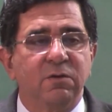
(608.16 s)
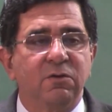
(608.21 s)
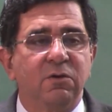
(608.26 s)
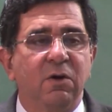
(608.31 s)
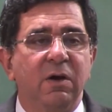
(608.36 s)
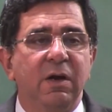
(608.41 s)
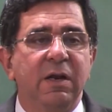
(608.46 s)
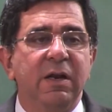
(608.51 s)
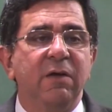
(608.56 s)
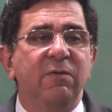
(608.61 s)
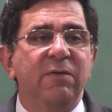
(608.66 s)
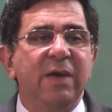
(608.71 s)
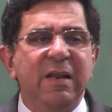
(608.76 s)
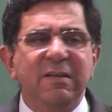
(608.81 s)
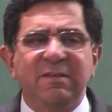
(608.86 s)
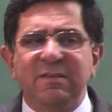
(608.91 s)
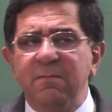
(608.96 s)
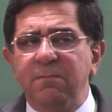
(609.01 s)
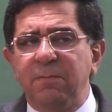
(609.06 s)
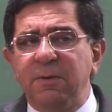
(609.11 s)
So, in a
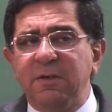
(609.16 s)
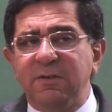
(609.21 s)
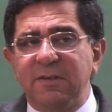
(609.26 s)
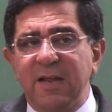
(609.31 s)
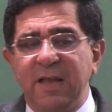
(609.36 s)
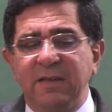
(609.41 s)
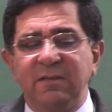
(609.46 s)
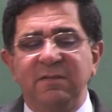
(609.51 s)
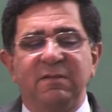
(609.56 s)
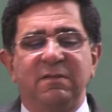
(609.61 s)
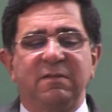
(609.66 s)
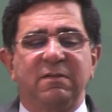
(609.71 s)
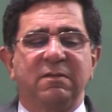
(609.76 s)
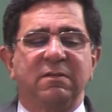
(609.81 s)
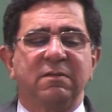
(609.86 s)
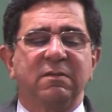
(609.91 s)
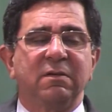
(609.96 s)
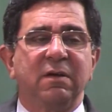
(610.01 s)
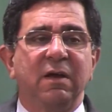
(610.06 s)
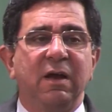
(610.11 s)
very simple
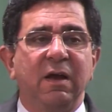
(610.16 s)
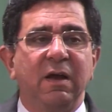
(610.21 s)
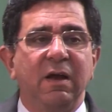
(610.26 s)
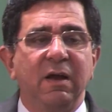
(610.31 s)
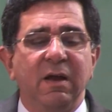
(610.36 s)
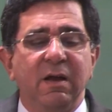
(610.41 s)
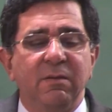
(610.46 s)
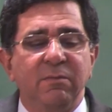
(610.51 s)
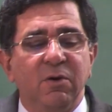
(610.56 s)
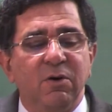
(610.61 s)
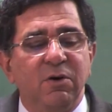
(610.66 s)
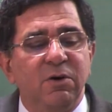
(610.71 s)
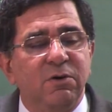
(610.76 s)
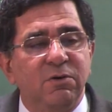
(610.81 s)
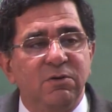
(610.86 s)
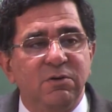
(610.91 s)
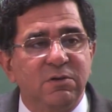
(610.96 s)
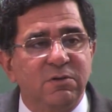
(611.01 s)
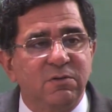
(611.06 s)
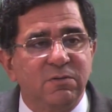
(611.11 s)
sense, I am going to
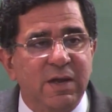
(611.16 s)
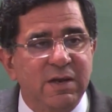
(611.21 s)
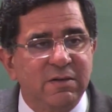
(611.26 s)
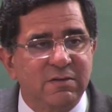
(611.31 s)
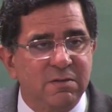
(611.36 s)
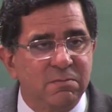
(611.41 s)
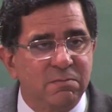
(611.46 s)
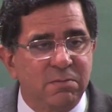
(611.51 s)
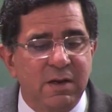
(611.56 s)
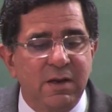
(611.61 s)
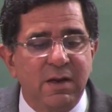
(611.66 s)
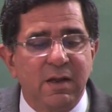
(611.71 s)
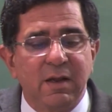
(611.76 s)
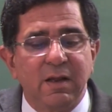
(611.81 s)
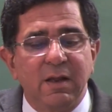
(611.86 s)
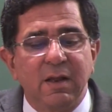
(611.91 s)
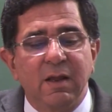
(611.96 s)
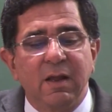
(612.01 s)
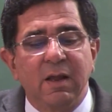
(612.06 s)
do this very simply.